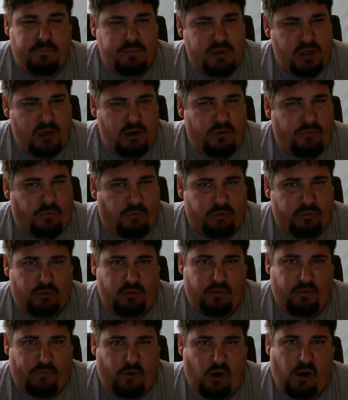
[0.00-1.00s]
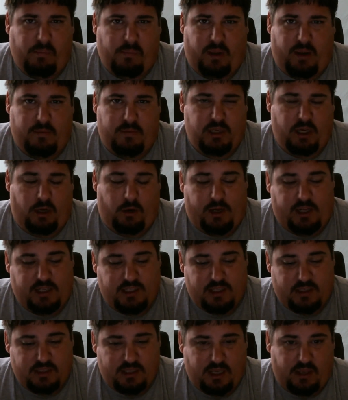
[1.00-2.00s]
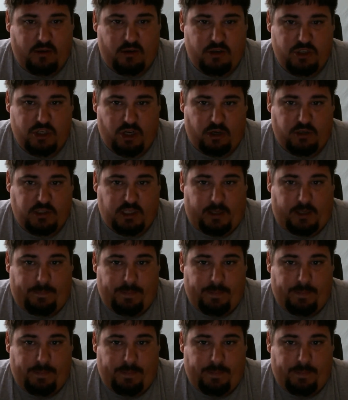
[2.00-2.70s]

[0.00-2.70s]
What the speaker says: Beautiful through the farmland too. He's in Southern Jersey.